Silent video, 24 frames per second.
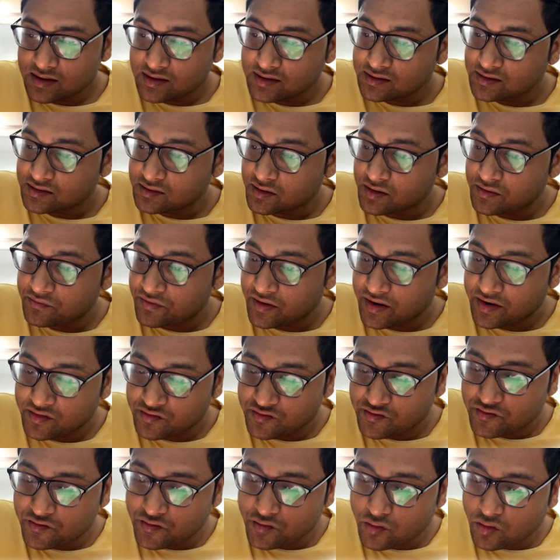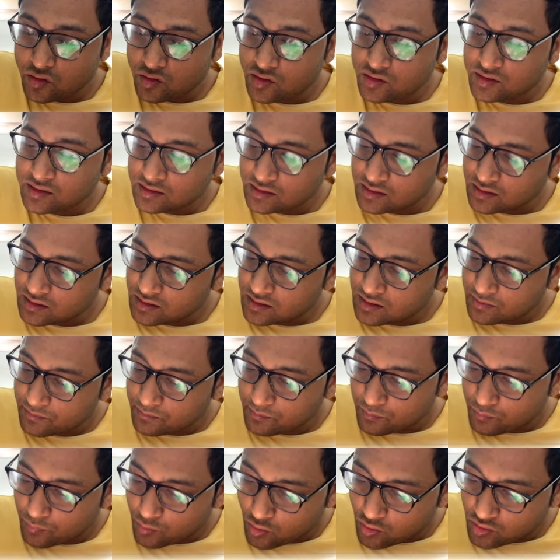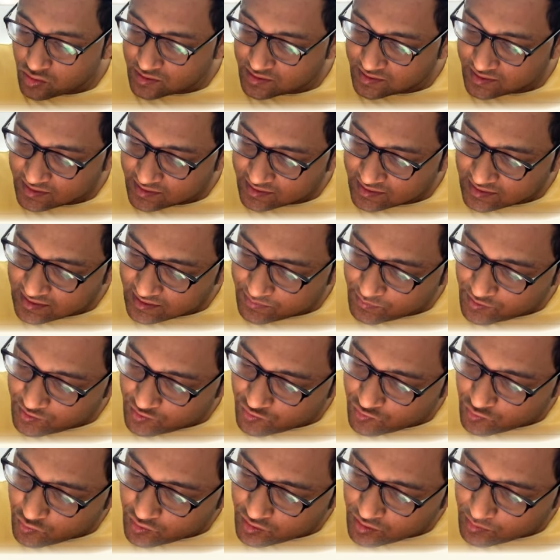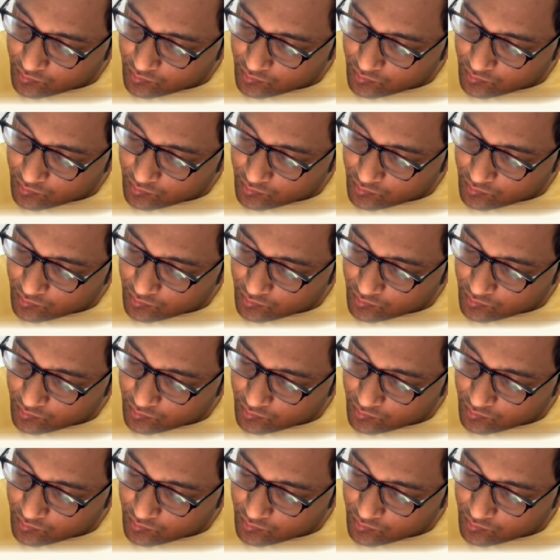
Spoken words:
So if I draw the boxes, let me draw the